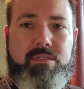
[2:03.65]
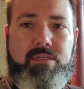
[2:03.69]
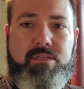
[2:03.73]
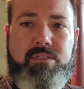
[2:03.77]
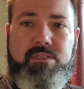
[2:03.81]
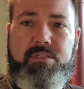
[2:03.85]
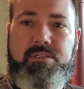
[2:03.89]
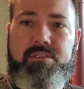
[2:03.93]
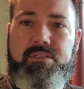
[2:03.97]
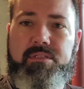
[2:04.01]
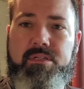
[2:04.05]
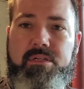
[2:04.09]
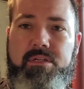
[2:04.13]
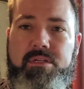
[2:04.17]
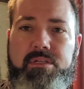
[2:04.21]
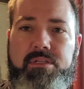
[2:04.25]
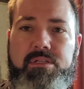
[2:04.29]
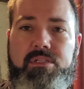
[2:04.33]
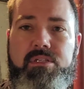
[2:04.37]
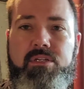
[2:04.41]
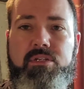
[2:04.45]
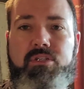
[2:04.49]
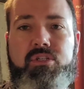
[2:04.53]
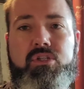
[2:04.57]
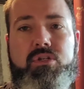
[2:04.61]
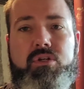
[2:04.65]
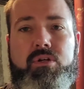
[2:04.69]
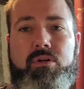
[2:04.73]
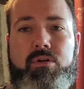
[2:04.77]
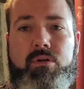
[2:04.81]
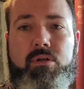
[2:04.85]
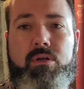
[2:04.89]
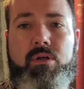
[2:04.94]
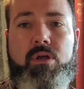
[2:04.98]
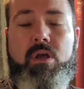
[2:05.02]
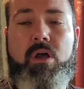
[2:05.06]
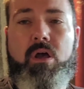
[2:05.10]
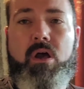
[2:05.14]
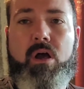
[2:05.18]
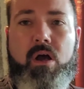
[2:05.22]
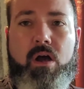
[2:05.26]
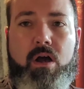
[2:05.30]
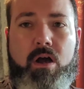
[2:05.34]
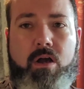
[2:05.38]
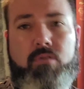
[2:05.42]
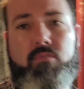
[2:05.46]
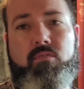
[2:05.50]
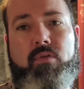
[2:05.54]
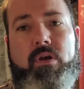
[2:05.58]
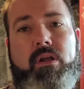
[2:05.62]
This is an additional
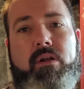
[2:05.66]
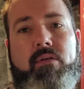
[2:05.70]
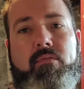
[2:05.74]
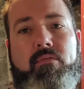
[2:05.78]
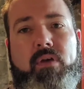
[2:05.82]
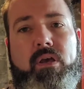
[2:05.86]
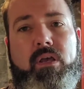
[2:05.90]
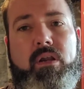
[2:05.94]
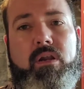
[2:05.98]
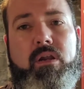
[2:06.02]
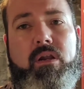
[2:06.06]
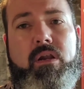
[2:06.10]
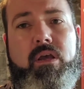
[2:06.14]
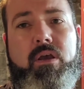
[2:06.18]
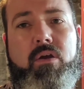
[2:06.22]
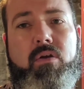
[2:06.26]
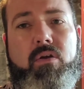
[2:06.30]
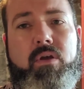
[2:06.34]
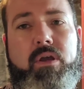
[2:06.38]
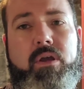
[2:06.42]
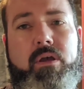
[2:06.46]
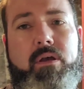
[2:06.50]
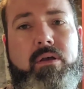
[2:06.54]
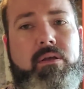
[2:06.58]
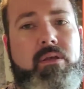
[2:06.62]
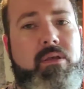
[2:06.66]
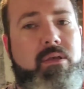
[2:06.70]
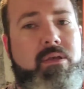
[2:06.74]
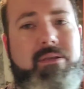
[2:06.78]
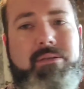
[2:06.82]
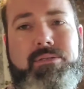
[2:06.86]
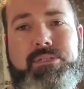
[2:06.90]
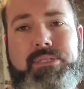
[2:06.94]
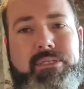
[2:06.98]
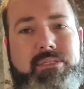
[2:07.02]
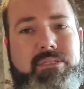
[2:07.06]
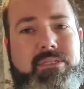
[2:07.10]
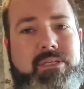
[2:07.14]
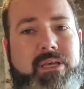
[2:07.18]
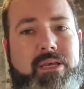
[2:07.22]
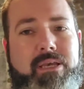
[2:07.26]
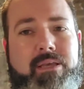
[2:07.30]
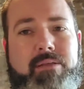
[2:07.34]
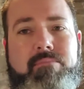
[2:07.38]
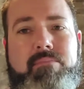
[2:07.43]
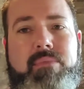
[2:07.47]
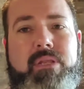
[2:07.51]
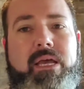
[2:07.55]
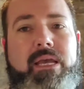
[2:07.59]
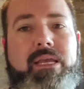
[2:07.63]
unrenovated area since
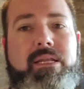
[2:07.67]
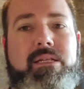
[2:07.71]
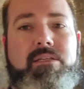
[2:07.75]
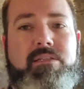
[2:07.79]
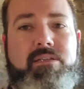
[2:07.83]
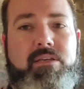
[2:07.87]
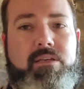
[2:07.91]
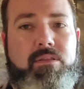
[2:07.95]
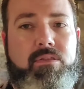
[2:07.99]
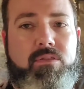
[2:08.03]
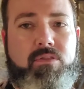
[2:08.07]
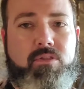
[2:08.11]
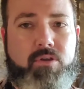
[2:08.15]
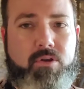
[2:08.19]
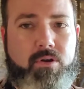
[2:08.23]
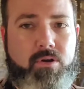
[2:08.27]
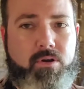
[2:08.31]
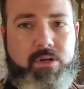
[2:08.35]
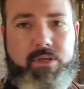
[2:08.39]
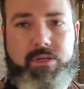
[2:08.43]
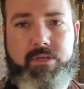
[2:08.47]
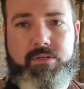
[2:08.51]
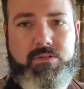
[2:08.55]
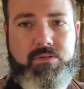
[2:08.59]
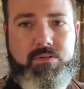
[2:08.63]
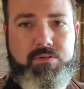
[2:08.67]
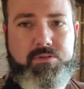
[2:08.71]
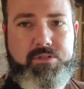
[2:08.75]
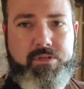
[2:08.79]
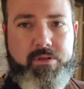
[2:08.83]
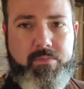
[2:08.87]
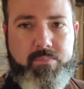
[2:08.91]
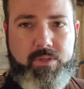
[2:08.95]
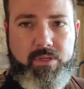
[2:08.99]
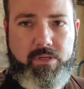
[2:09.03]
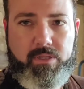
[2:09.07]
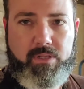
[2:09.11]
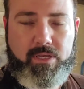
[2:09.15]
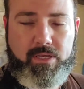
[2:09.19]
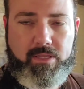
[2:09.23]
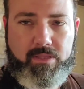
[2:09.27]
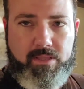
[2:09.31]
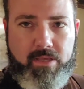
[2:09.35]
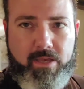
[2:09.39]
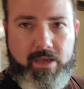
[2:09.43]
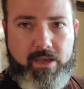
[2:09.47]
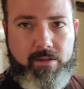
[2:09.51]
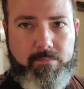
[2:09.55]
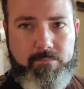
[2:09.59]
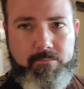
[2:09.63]
like 1930s or something like
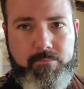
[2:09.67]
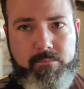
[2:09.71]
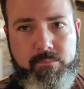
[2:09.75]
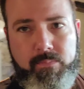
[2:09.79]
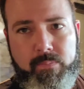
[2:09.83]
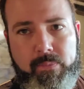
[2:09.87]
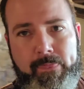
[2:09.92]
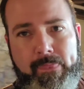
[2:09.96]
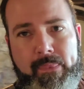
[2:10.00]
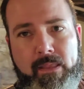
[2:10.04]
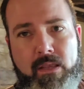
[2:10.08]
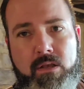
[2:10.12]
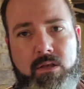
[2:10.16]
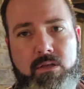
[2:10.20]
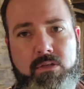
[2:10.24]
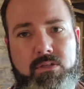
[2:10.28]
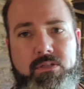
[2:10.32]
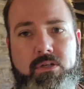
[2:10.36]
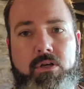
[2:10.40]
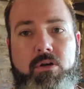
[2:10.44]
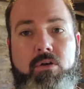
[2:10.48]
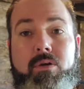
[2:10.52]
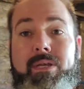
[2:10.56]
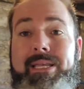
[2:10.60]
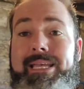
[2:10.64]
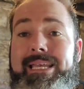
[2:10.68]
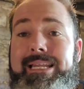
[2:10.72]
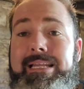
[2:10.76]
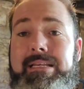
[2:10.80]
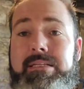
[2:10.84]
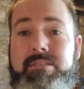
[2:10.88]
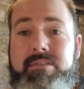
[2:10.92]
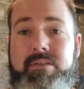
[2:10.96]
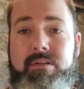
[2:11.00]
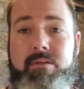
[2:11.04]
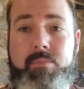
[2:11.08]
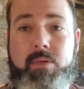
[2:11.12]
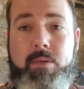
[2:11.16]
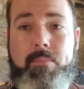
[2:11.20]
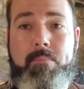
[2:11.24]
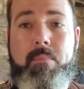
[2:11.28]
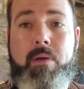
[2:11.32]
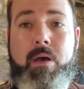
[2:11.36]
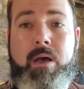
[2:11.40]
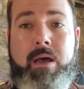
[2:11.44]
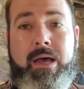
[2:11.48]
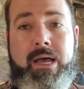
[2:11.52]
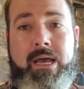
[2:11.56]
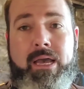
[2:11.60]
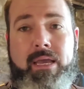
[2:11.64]
that. So it is going to be
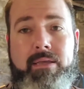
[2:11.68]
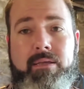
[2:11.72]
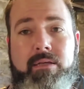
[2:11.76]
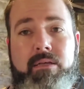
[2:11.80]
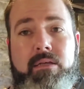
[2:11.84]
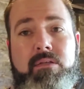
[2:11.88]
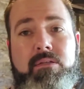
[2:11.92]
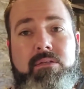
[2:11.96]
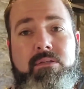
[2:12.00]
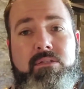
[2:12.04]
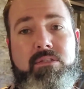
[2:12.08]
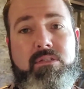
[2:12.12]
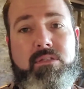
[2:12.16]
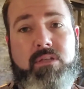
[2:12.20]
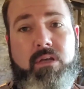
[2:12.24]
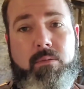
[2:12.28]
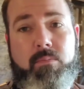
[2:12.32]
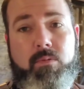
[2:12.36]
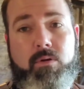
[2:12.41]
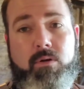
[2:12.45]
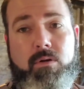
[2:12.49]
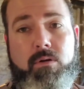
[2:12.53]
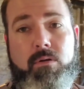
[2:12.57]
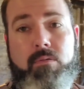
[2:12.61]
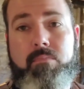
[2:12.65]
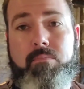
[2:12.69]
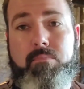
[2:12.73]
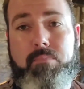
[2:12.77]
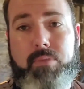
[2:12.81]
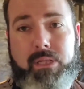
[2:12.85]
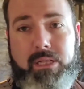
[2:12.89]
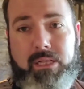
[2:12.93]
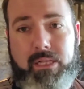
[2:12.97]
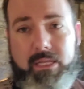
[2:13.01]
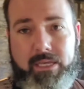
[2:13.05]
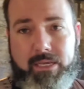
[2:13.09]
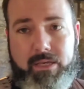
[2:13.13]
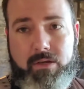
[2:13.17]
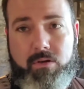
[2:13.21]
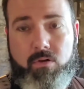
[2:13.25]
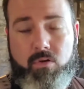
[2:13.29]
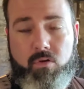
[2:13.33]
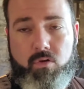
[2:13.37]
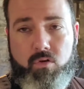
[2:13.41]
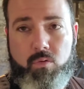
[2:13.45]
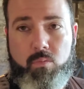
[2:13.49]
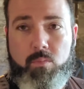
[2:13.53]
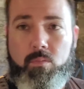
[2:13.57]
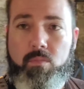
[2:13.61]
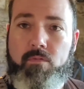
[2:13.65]
my summer play
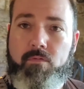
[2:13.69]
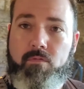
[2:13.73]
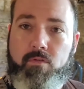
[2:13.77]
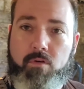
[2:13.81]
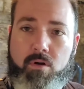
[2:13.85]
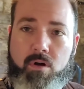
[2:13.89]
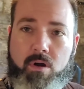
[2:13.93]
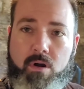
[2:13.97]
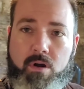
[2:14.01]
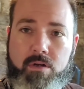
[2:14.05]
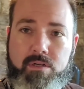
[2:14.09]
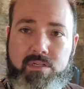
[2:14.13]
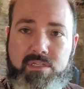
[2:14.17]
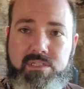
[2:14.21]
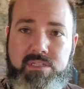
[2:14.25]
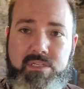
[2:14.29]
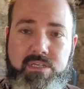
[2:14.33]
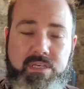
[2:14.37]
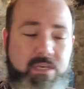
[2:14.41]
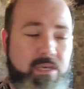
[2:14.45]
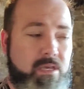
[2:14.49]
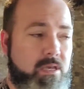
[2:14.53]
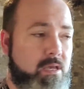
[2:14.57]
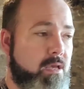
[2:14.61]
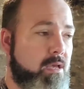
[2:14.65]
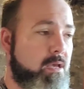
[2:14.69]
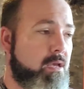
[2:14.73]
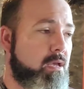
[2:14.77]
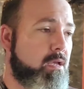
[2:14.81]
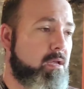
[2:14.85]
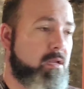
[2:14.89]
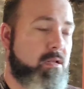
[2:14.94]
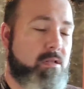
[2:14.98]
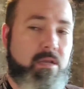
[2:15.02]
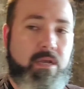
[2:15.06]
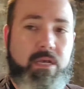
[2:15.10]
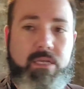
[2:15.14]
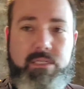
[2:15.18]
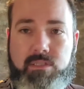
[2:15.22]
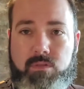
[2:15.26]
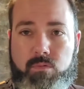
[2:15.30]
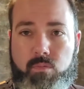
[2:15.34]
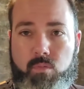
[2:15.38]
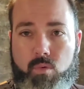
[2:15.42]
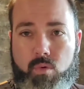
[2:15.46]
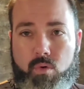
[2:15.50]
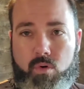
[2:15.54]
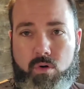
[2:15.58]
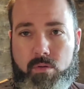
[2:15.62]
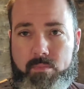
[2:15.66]
home for RC. Nice
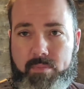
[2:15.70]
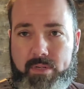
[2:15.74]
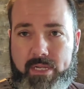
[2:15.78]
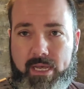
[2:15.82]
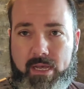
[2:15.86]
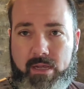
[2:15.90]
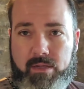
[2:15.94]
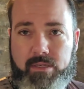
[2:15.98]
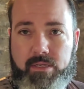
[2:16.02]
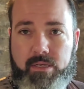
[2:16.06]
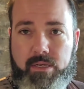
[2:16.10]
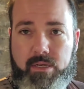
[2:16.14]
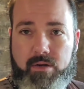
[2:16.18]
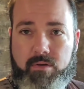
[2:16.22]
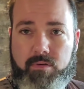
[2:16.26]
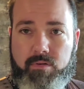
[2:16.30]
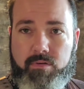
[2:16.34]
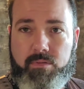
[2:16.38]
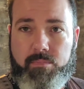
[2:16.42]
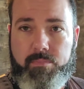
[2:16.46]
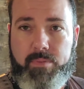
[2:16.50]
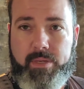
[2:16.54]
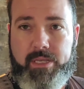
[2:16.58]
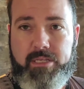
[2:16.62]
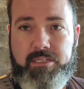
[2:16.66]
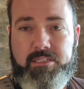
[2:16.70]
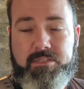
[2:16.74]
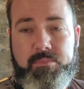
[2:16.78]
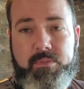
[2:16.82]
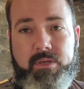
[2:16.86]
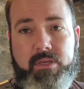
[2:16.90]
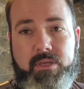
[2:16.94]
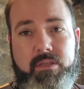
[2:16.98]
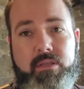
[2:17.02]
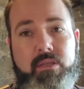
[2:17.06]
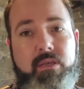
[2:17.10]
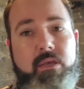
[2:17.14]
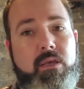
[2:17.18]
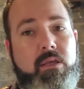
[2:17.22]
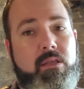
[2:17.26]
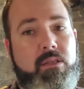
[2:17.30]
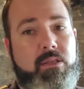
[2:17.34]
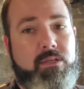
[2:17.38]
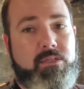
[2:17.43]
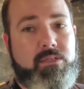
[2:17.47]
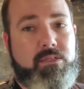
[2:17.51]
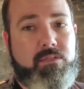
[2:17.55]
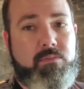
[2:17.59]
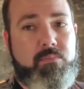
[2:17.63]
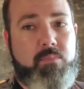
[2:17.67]
and warm down here in the basement.
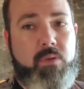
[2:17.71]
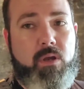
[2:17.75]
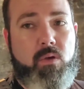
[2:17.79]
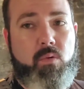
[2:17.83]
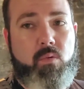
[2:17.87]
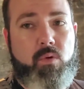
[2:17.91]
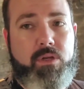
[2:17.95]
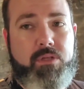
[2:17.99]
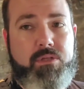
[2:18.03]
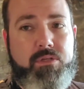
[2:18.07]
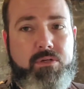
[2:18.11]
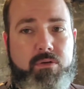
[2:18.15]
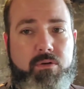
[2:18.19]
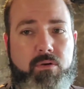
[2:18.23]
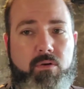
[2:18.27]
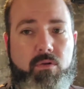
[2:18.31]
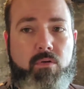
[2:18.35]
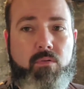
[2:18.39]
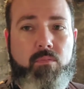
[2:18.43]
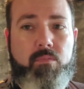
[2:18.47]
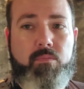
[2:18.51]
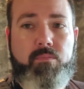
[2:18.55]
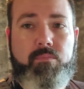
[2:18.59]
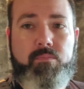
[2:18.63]
This is my winter home.